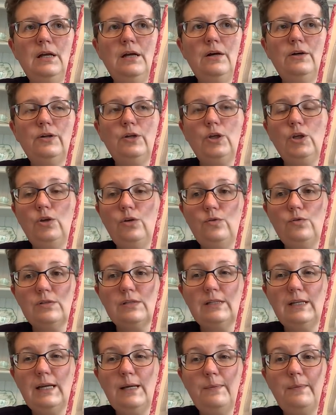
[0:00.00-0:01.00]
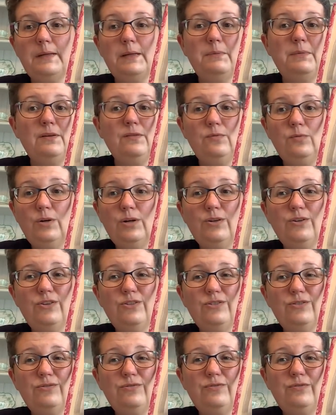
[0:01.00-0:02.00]
on a Q-snap, and a bit of work
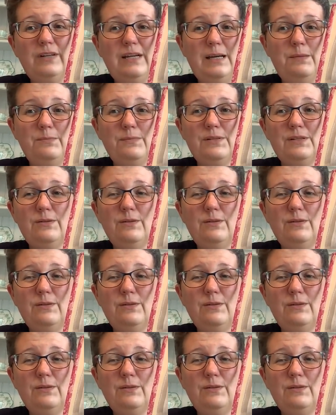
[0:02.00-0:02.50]
on frames.